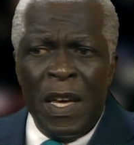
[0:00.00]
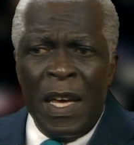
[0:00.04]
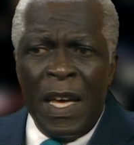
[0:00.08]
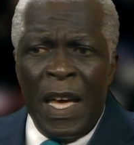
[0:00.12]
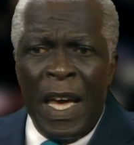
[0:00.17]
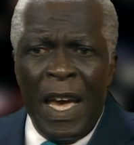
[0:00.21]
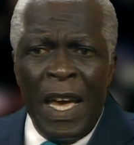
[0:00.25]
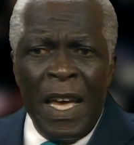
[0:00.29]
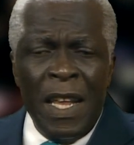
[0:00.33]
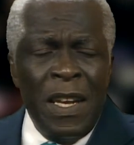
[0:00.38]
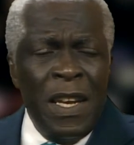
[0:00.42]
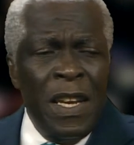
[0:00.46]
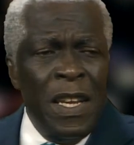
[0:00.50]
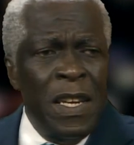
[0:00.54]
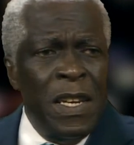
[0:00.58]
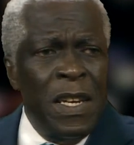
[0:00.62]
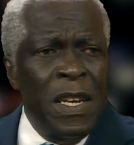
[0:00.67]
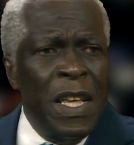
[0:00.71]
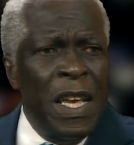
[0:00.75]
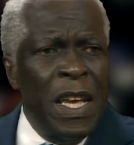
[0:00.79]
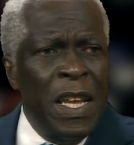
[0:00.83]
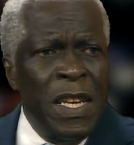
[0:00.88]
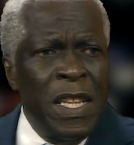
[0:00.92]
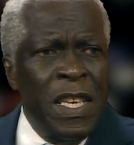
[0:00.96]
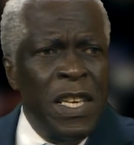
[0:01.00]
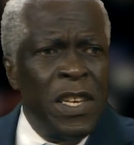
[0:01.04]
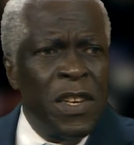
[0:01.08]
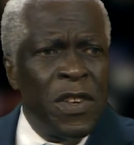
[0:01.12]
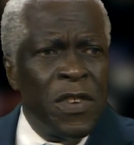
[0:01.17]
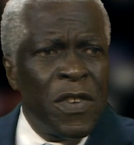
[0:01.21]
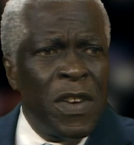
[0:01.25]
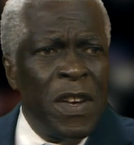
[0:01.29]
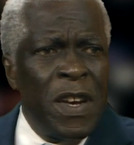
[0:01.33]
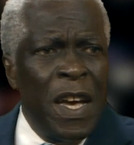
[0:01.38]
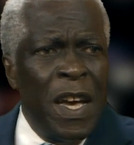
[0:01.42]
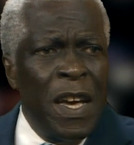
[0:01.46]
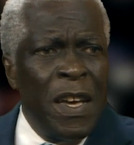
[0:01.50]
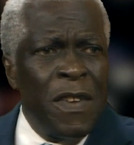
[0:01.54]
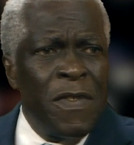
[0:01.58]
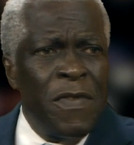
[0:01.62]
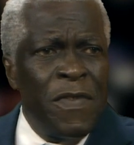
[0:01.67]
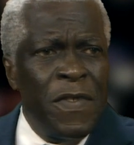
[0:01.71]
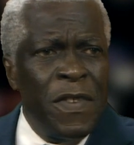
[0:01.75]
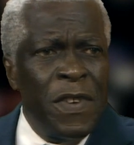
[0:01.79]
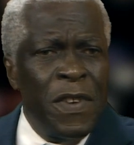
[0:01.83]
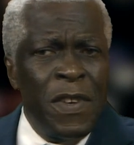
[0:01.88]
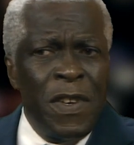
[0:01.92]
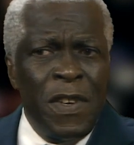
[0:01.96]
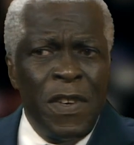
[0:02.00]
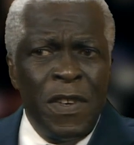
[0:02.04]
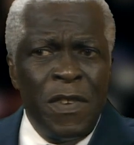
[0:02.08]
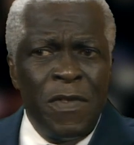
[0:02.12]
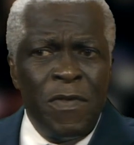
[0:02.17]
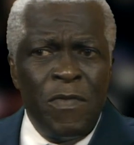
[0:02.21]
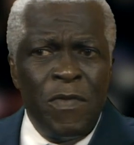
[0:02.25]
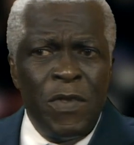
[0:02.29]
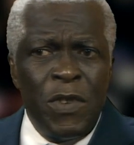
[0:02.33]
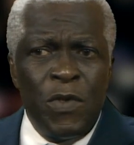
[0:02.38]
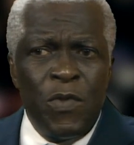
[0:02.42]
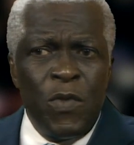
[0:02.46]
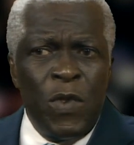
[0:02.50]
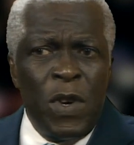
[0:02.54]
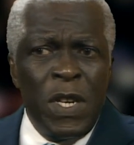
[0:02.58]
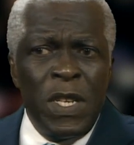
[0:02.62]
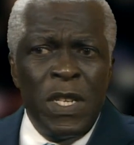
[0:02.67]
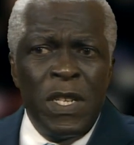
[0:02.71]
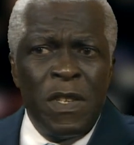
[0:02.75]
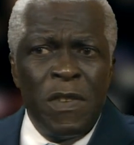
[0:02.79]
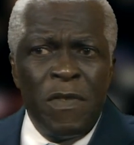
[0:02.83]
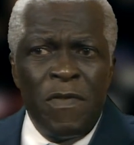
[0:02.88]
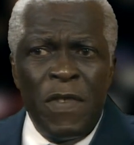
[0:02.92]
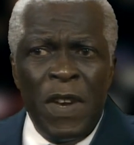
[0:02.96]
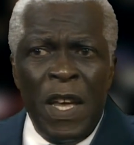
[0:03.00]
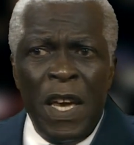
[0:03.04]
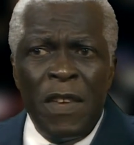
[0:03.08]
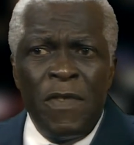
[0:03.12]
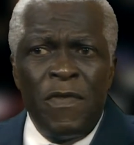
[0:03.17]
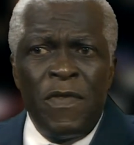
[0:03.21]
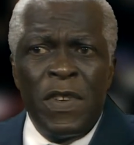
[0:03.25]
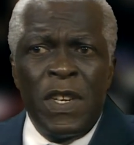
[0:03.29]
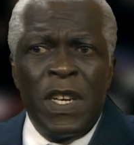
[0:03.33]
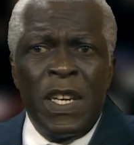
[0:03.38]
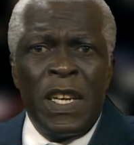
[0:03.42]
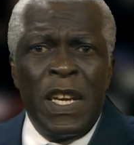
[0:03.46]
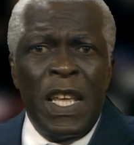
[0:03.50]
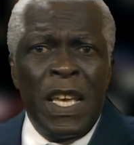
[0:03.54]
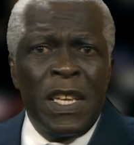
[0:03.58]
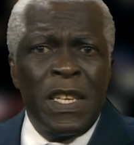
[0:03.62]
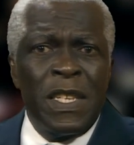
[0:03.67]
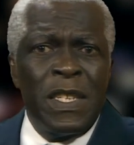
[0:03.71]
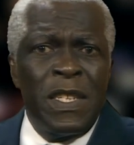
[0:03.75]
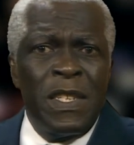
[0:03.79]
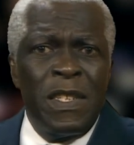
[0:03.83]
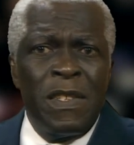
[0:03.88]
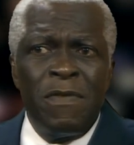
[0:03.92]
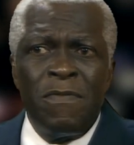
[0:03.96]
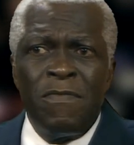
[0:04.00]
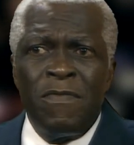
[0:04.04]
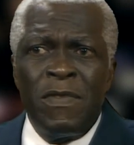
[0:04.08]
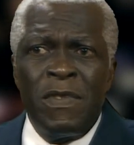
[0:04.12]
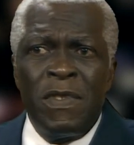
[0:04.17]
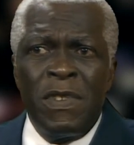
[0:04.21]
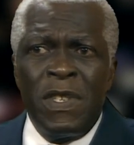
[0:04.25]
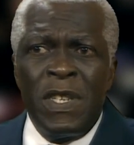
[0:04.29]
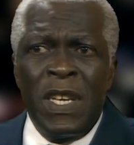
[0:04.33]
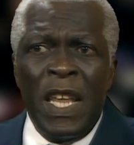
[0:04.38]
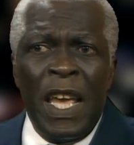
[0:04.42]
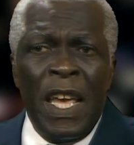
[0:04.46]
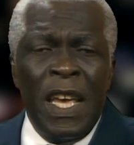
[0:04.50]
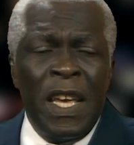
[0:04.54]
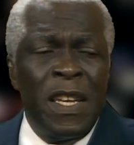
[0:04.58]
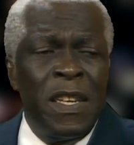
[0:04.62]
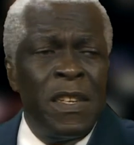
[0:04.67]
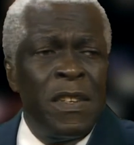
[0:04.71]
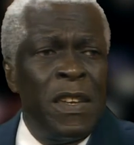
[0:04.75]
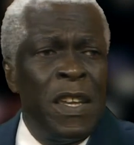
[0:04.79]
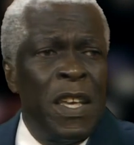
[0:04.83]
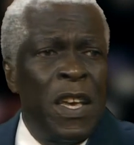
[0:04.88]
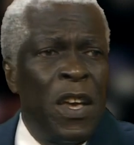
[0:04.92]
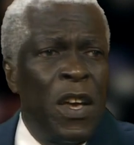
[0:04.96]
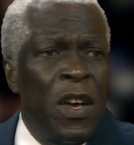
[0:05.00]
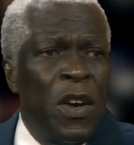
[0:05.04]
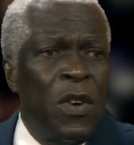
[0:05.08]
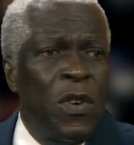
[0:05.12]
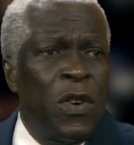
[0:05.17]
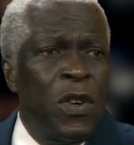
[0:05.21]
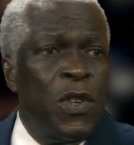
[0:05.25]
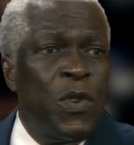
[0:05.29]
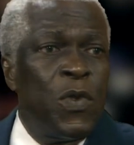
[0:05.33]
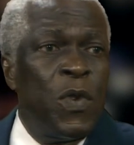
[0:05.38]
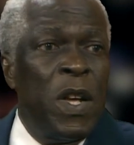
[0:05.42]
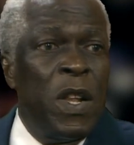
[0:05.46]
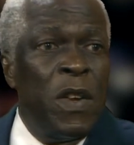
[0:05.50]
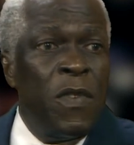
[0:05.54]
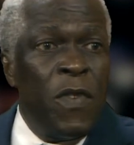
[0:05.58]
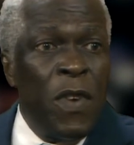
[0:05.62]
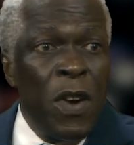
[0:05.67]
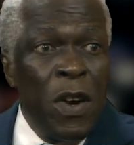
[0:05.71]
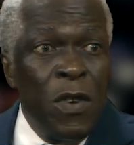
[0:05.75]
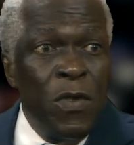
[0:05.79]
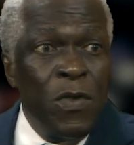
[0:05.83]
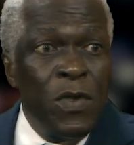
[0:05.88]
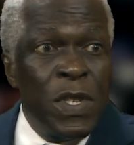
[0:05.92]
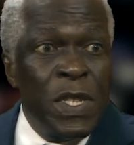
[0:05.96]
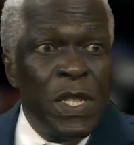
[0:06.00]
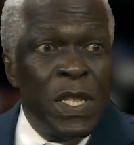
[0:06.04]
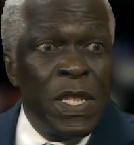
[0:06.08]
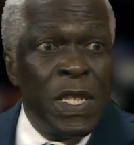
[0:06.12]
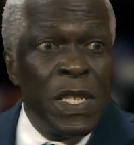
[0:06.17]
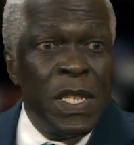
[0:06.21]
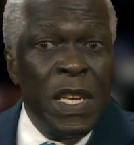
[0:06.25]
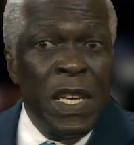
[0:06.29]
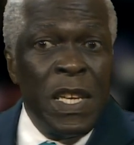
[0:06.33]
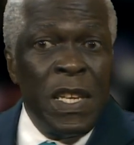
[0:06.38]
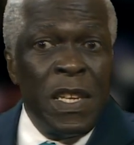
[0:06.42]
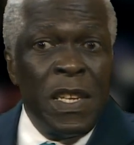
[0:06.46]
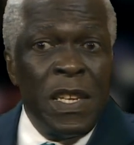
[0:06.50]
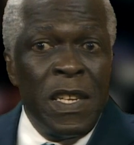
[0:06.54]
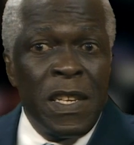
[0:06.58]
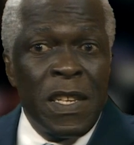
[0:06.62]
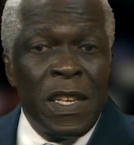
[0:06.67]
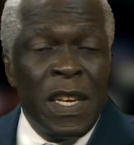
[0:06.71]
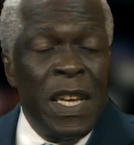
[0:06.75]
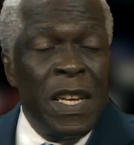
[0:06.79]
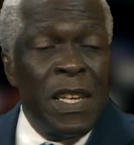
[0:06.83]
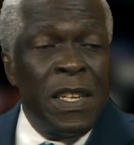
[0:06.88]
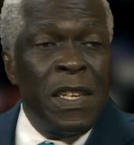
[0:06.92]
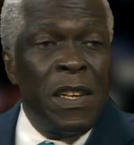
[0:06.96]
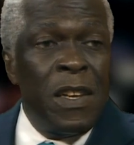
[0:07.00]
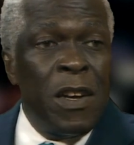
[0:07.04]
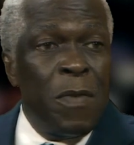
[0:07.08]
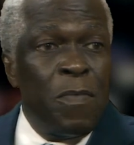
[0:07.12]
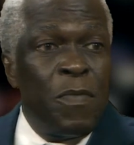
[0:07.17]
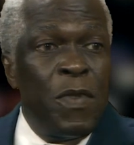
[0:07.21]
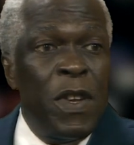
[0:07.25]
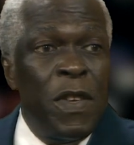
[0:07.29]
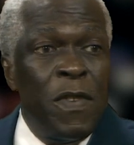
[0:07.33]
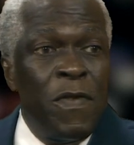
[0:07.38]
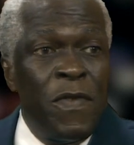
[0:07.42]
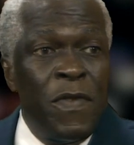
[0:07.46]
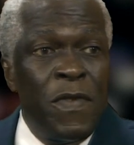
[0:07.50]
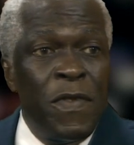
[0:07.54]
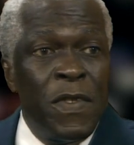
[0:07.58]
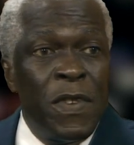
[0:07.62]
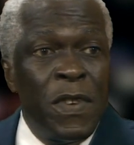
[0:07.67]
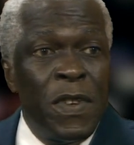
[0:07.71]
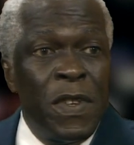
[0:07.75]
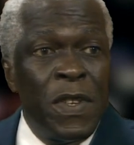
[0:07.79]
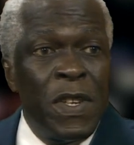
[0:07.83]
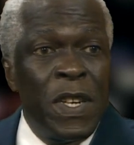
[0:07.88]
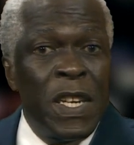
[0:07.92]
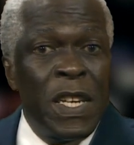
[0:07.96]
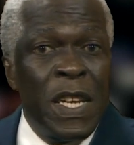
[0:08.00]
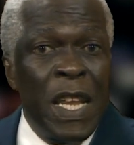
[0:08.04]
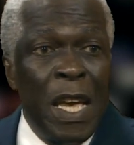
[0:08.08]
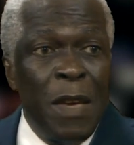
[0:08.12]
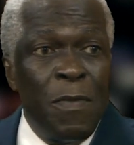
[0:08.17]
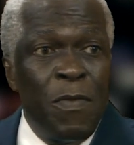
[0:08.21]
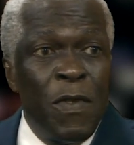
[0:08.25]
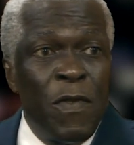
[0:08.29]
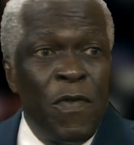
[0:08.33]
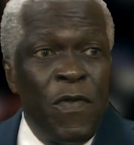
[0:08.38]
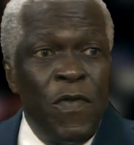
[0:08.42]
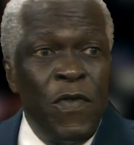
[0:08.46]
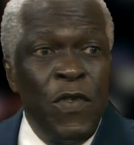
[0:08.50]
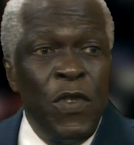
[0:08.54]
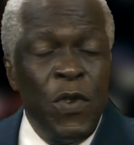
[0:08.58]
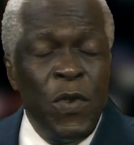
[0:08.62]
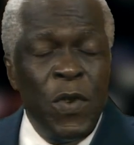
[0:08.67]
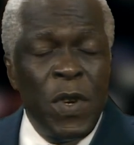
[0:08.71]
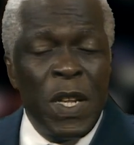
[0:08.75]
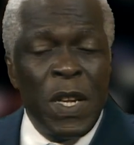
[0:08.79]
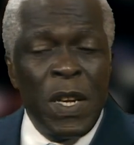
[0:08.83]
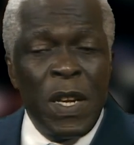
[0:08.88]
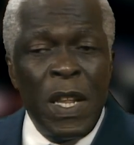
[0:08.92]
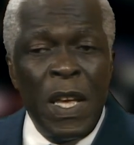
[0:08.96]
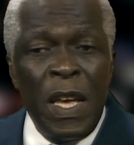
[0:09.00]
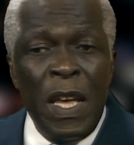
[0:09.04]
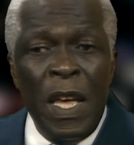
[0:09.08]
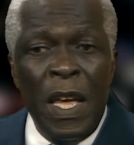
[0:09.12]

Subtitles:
handling any aircraft which wants to fly for the next 10 or 12 hours. It can uplift the type of fuel.